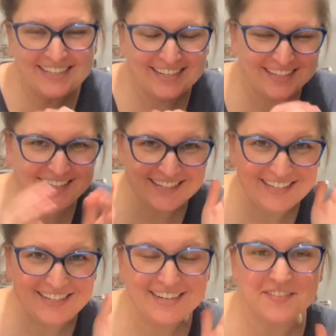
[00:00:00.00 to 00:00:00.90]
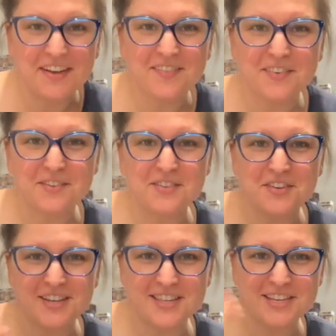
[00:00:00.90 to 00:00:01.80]
to get enough iPhone
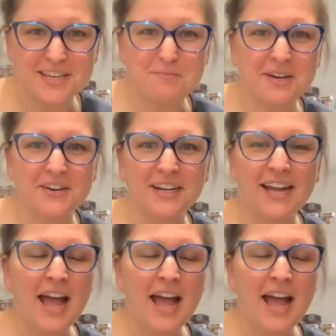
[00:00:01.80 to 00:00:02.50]
storage to keep going.